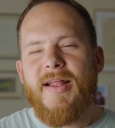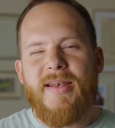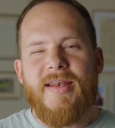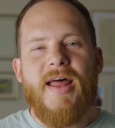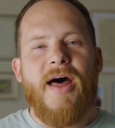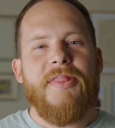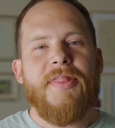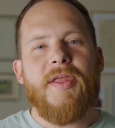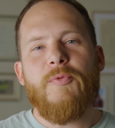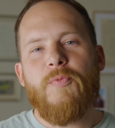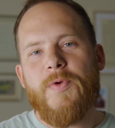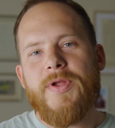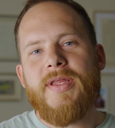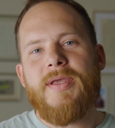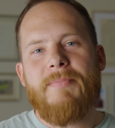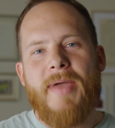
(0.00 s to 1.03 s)
Nothing
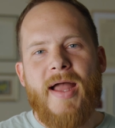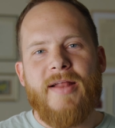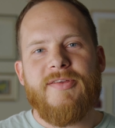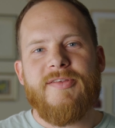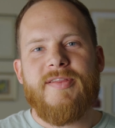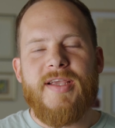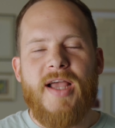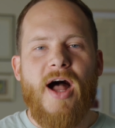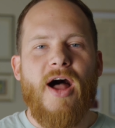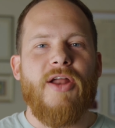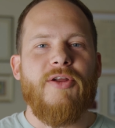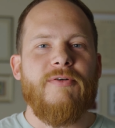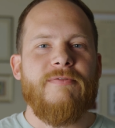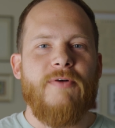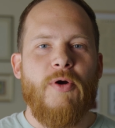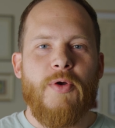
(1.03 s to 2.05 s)
really matches the
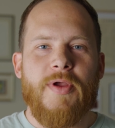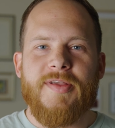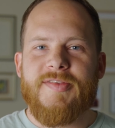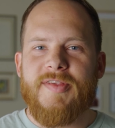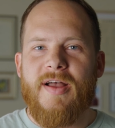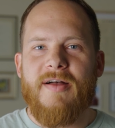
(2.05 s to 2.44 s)
autofocus